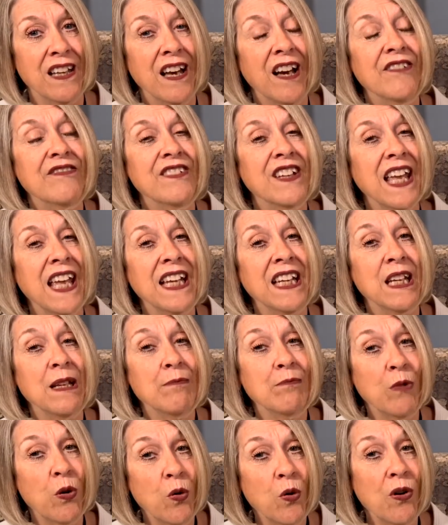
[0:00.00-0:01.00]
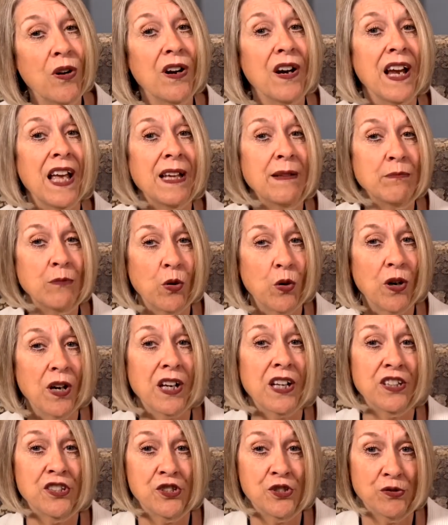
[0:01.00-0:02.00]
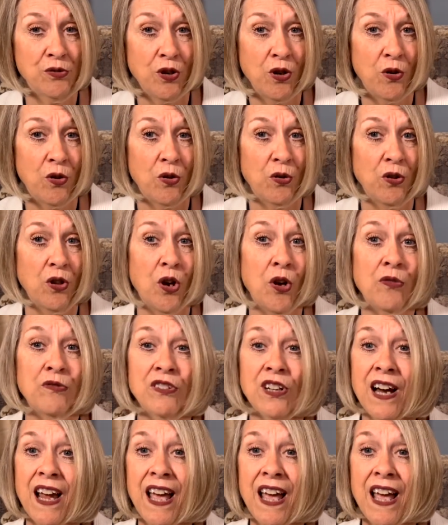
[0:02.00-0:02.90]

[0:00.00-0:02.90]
of gaining more and more control over